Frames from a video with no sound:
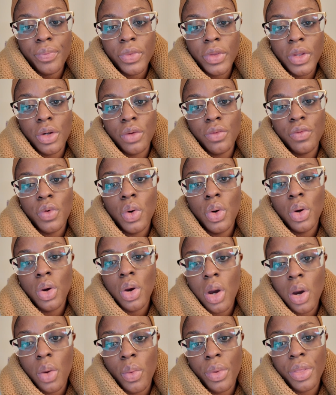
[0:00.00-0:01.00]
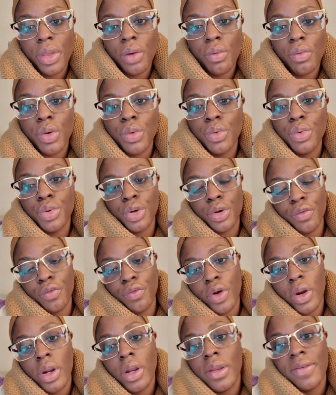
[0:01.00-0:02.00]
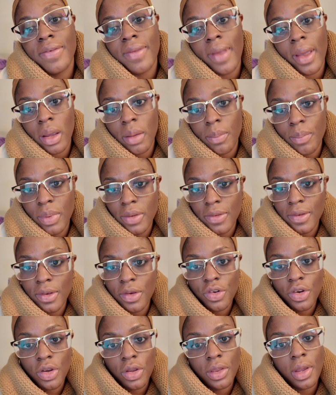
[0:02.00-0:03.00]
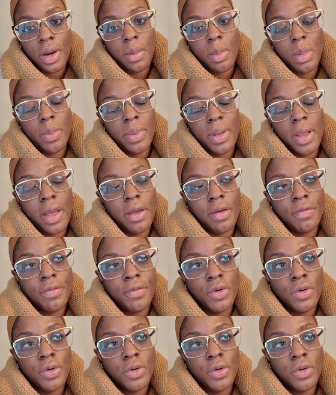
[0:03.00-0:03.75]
little phone call with a recruiter for a second position that I'm applying